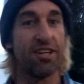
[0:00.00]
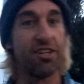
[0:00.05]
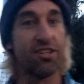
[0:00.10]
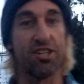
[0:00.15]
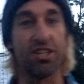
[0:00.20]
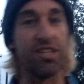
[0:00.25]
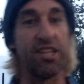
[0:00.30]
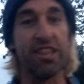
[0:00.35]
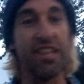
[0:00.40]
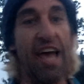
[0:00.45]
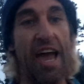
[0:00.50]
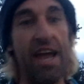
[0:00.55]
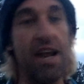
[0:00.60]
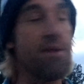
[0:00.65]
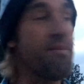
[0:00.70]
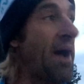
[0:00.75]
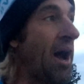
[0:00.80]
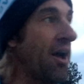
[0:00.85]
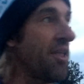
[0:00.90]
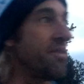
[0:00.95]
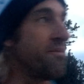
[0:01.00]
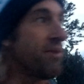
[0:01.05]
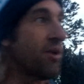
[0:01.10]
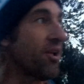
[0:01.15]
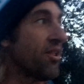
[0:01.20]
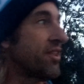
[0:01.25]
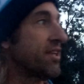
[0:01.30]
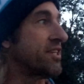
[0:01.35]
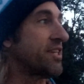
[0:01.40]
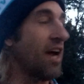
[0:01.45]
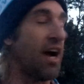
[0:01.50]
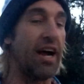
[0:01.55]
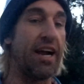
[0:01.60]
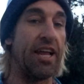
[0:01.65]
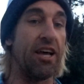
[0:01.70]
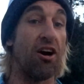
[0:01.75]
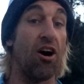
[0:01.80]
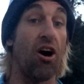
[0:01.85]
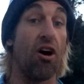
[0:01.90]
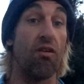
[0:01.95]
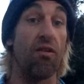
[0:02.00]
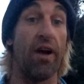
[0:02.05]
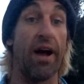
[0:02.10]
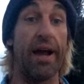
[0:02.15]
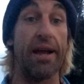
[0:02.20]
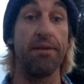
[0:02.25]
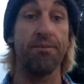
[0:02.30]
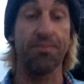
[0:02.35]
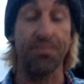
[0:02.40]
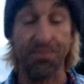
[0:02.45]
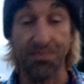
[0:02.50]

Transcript: Just laid him out in the middle of this dining hall, right?